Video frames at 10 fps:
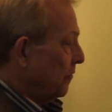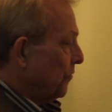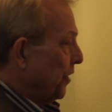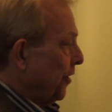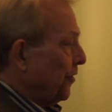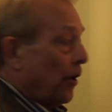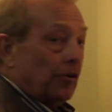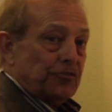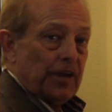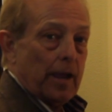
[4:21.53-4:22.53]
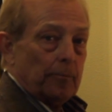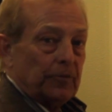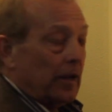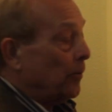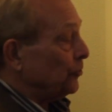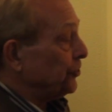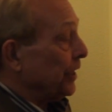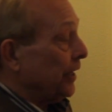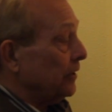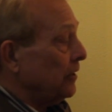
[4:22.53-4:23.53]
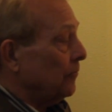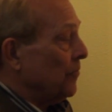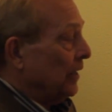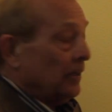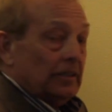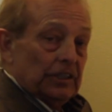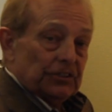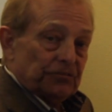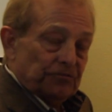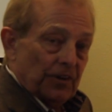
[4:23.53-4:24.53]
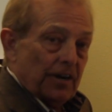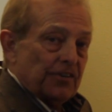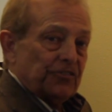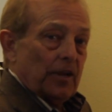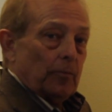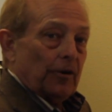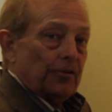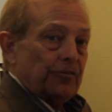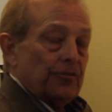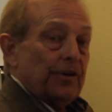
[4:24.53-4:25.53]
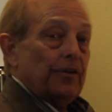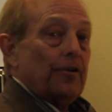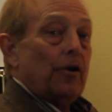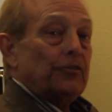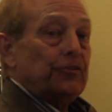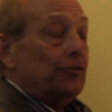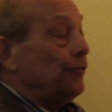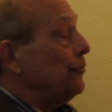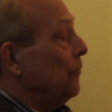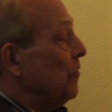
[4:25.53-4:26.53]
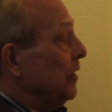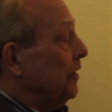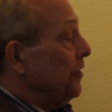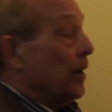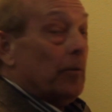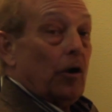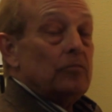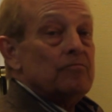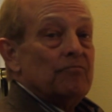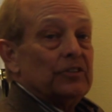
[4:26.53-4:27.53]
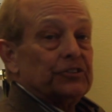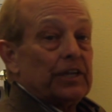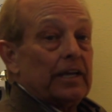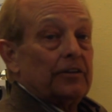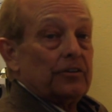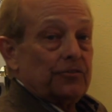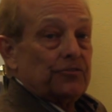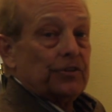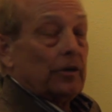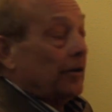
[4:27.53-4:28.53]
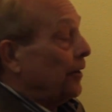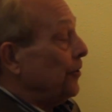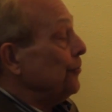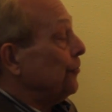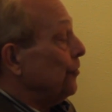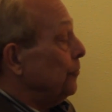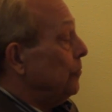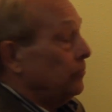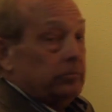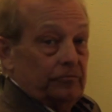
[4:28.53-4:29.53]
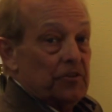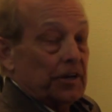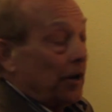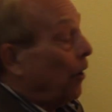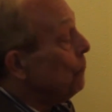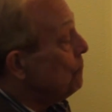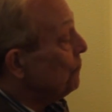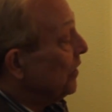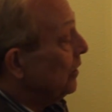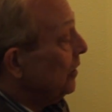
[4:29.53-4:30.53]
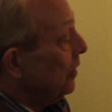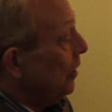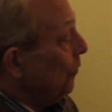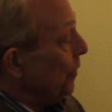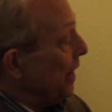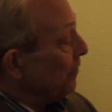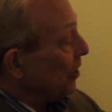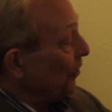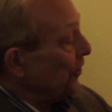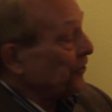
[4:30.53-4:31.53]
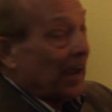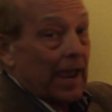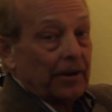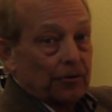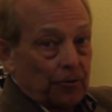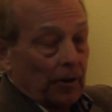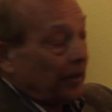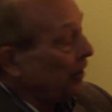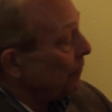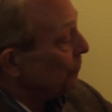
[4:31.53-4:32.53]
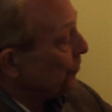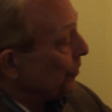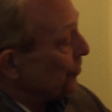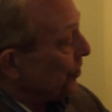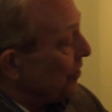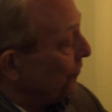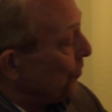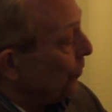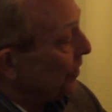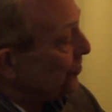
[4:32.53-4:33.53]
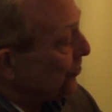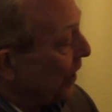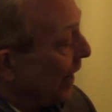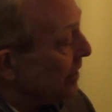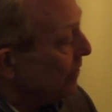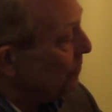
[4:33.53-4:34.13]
the AirDog Champ demo stand is very similar to the AirDog 2 demo stand that you see on our YouTube video. We have a clear tank, acrylic, so you can see the fuel inside.